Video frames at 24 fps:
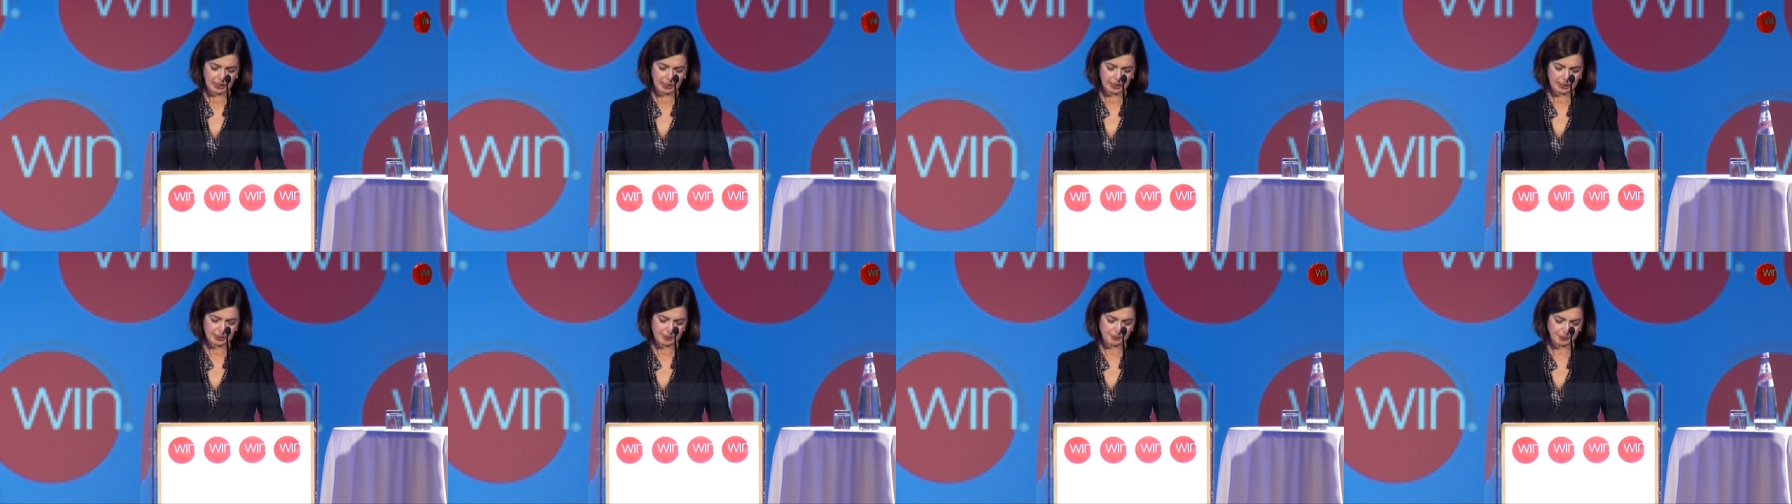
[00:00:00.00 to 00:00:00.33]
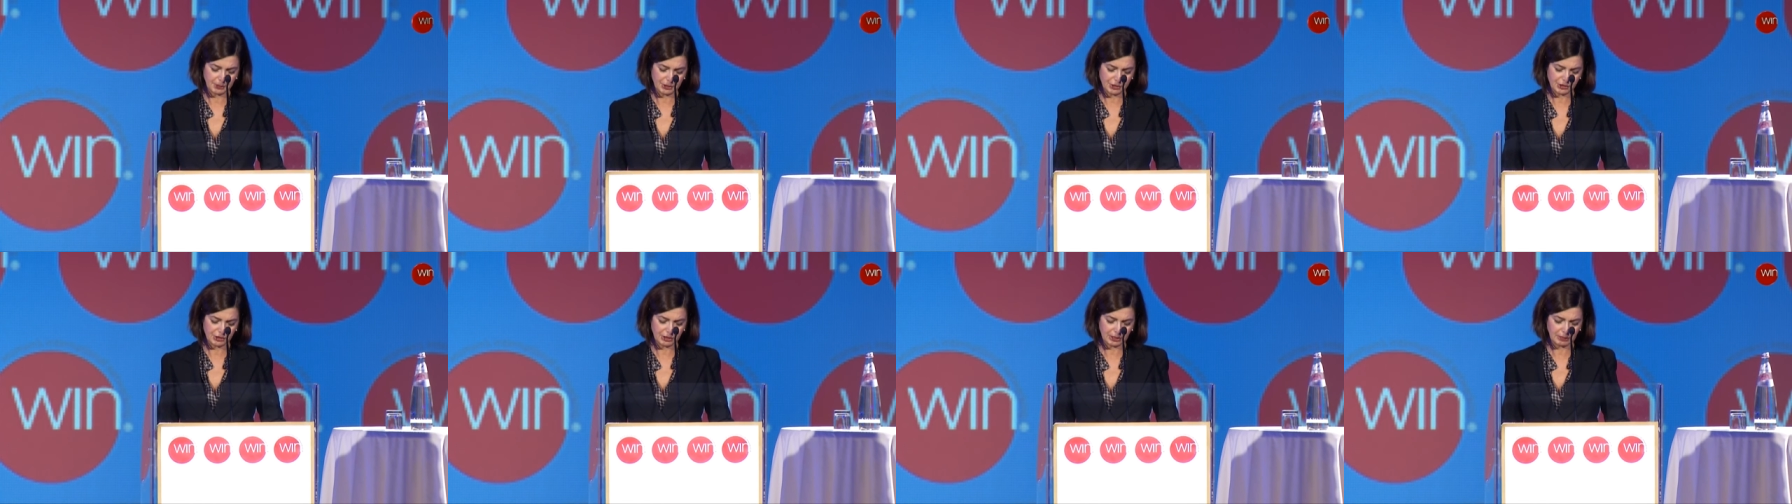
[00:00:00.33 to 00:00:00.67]

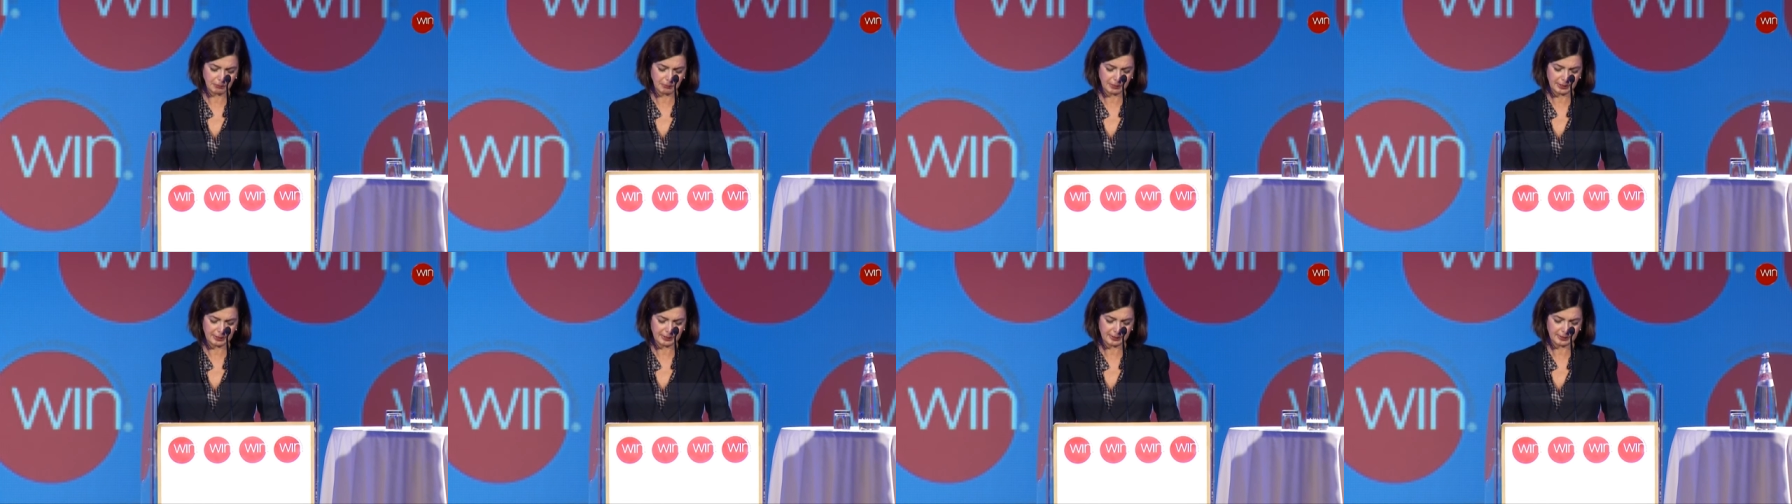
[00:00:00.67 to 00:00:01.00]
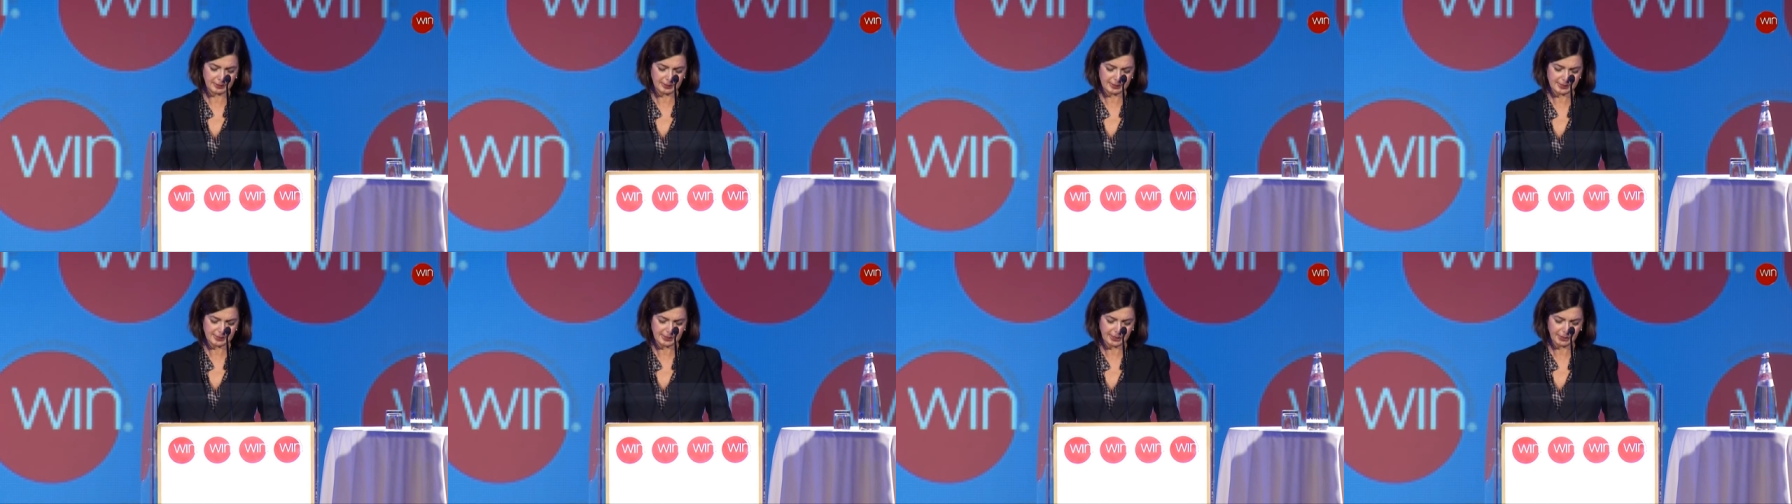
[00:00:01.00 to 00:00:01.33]
Especially when it
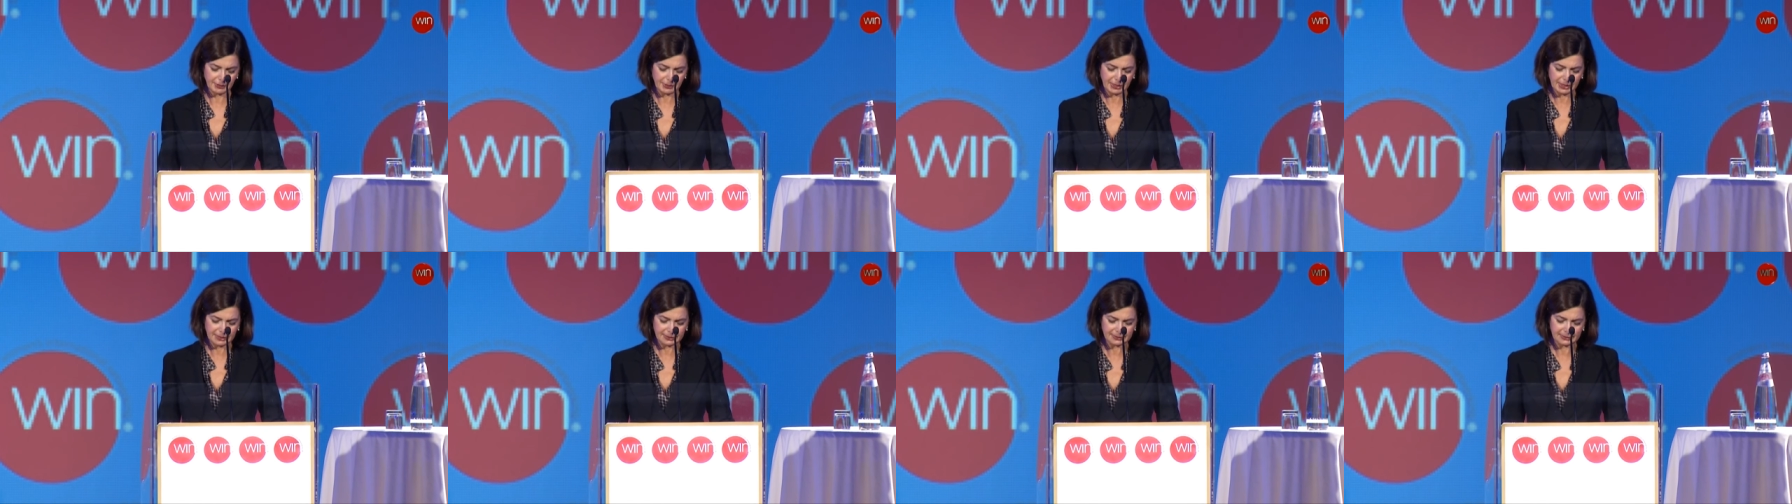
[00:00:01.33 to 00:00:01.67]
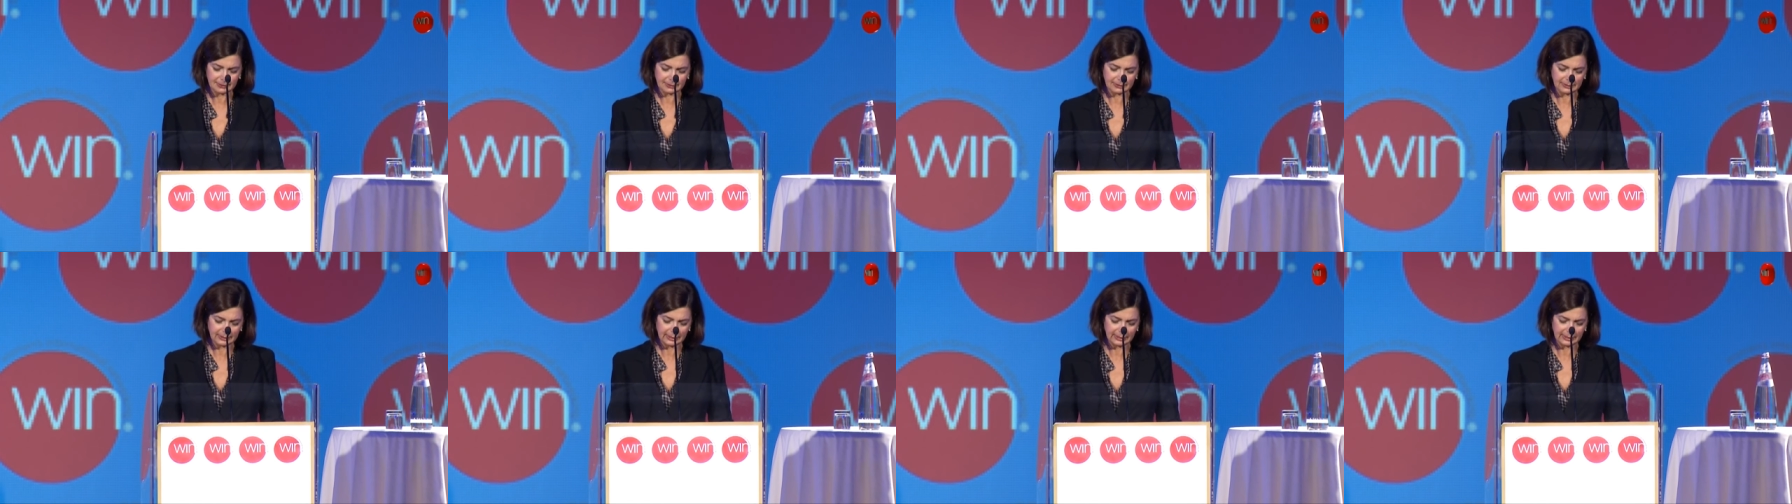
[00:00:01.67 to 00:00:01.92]
is directed